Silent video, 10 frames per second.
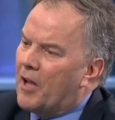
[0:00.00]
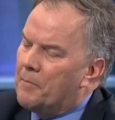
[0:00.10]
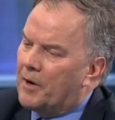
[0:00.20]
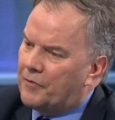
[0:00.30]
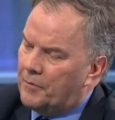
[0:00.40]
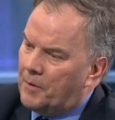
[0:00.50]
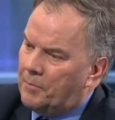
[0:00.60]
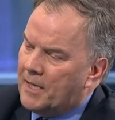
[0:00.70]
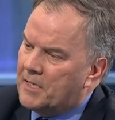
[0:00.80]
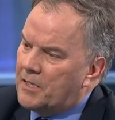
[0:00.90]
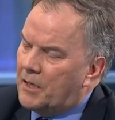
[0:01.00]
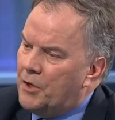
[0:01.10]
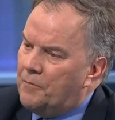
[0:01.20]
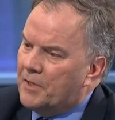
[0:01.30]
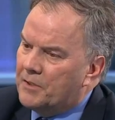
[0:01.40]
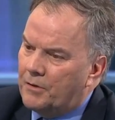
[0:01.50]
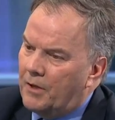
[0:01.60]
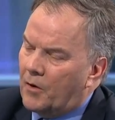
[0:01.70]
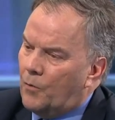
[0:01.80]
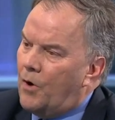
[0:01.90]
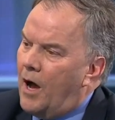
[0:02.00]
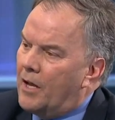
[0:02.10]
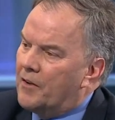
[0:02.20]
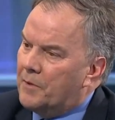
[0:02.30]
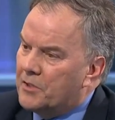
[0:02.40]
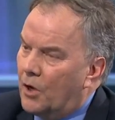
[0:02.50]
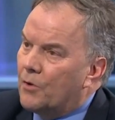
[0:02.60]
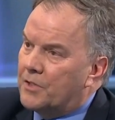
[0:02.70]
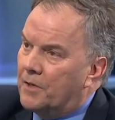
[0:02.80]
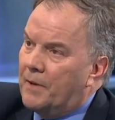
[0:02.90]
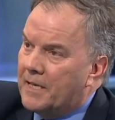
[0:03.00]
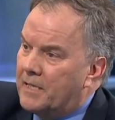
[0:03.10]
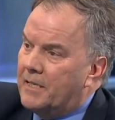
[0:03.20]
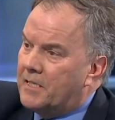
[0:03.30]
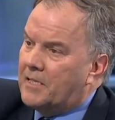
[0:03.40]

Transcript: who've come back from the places that you've been to, like Wuhan, have been told to basically